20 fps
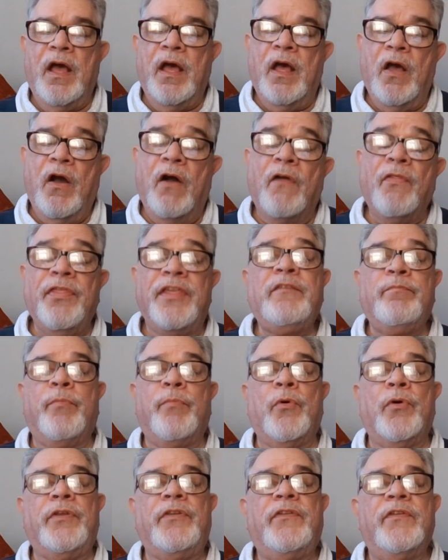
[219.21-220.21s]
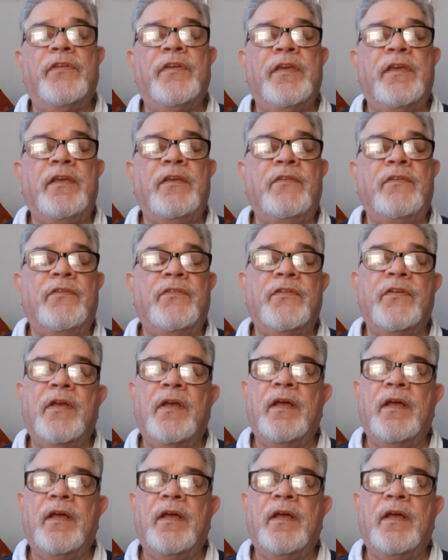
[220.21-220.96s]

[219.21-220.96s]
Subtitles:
on this point is